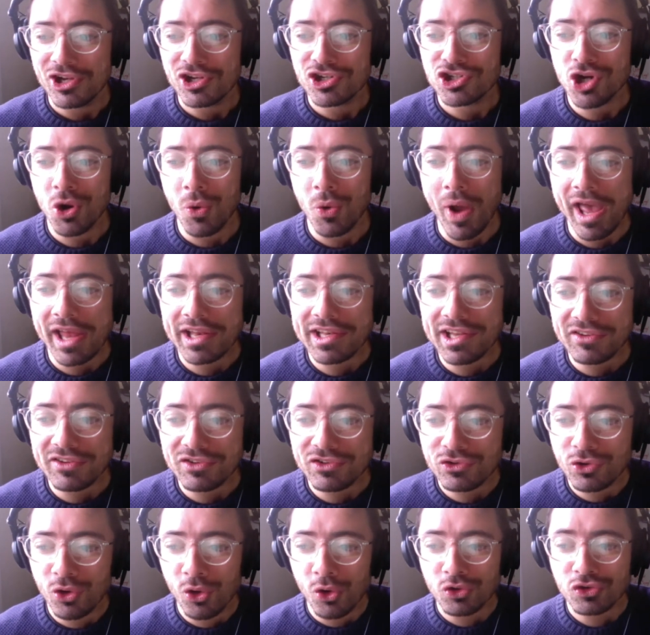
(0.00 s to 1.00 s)
Joanne
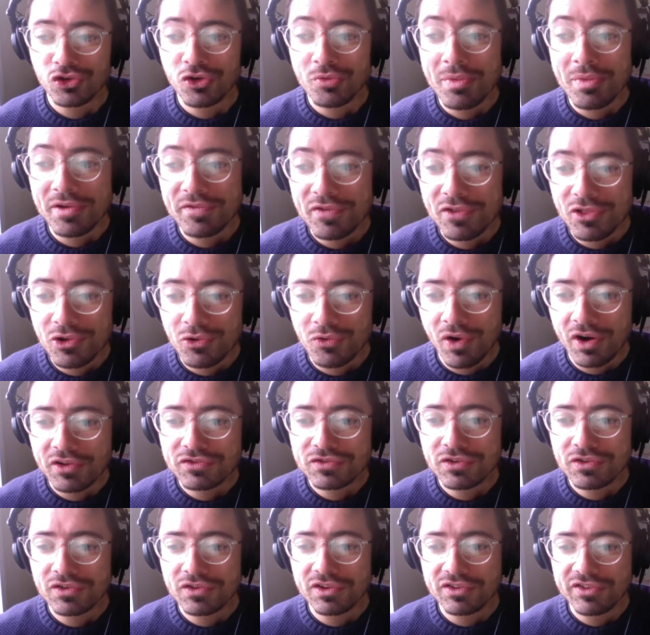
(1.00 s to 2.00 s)
doesn't talk to me for the
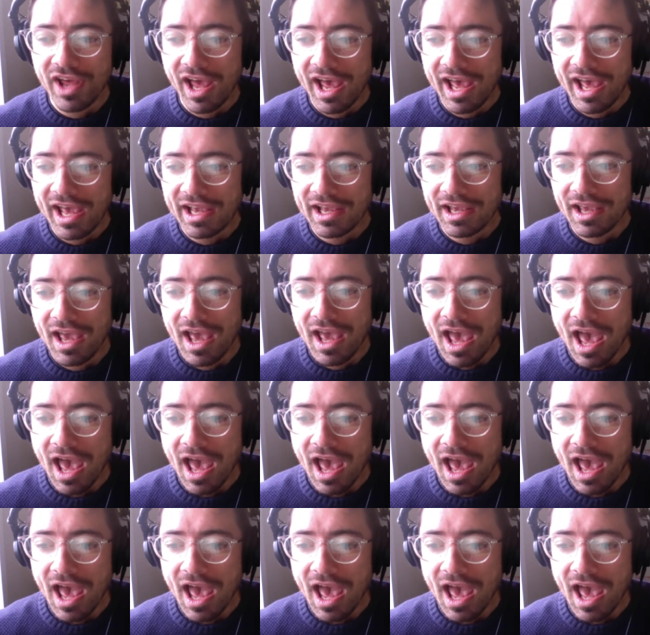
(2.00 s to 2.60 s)
rest of the day,